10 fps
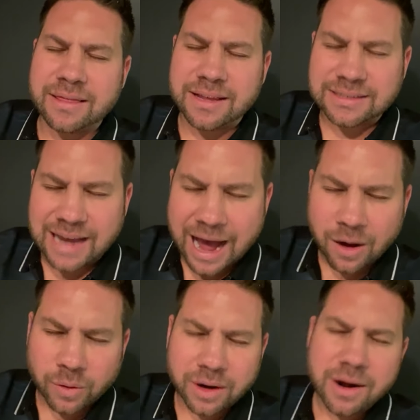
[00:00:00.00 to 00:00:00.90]
in this
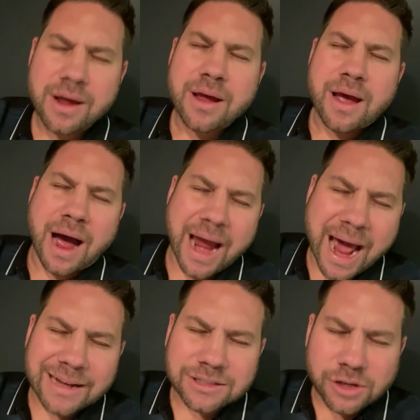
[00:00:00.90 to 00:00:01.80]
hour. I
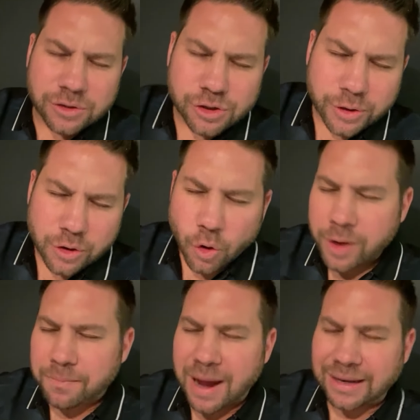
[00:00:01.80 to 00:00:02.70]
ask you to
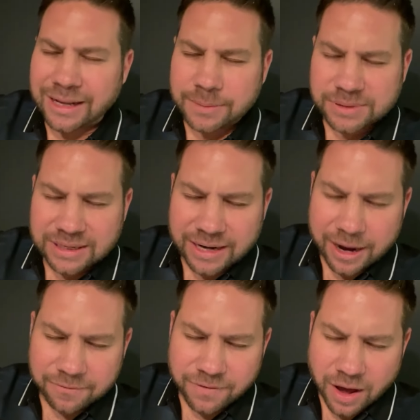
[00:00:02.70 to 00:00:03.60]
anoint my lips
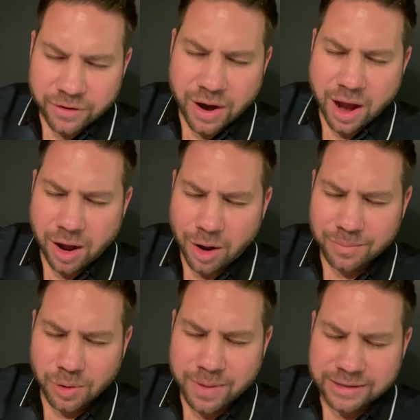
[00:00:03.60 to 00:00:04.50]
today, Father. I
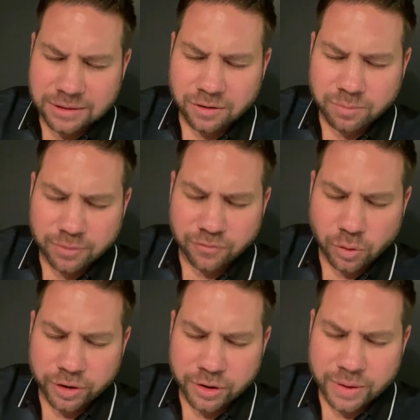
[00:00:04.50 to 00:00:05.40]
humble myself
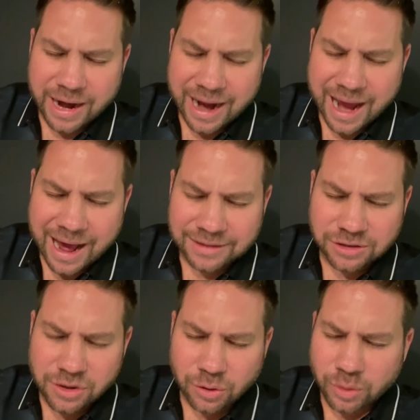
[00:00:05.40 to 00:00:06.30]
before you and I
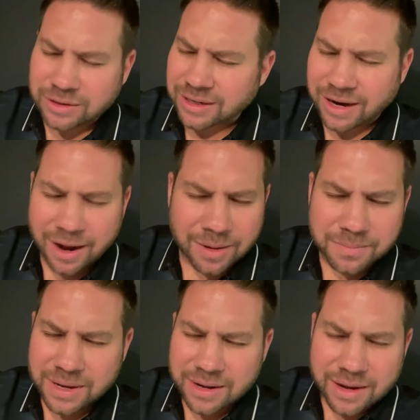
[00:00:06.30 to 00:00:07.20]
ask you, Lord, to
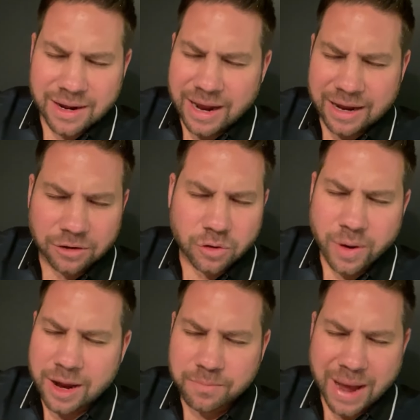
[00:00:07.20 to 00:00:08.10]
come in
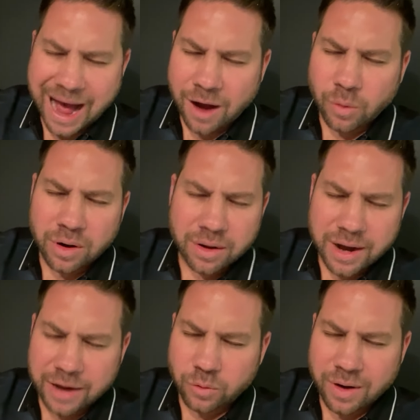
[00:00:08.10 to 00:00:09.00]
great power
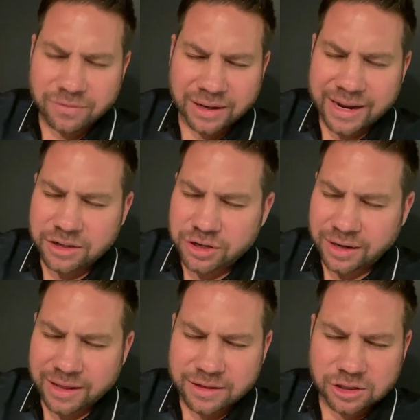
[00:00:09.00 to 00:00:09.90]
and
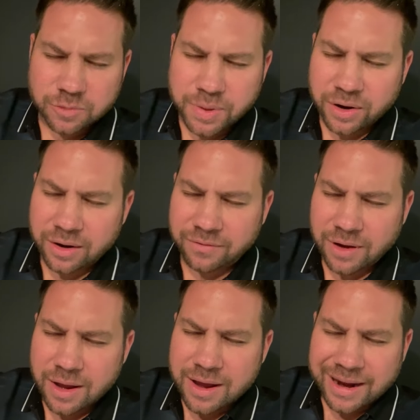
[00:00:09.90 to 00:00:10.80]
revelation. Let the spirit
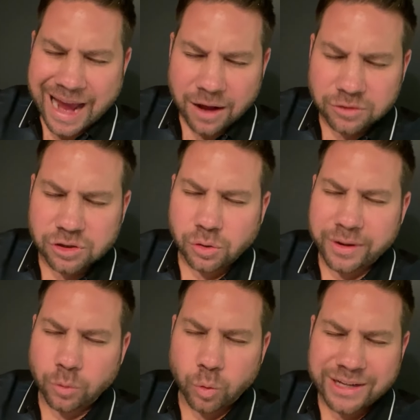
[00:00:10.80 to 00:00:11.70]
of counsel
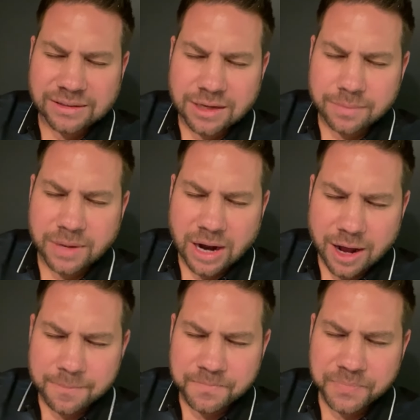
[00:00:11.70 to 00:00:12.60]
and wisdom
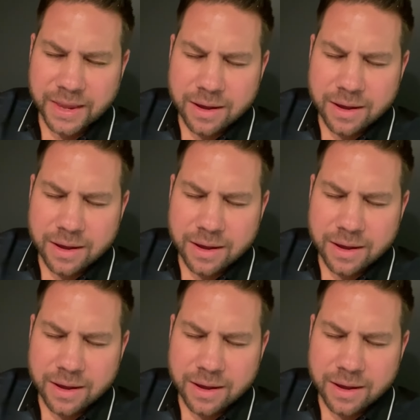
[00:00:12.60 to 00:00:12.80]
come.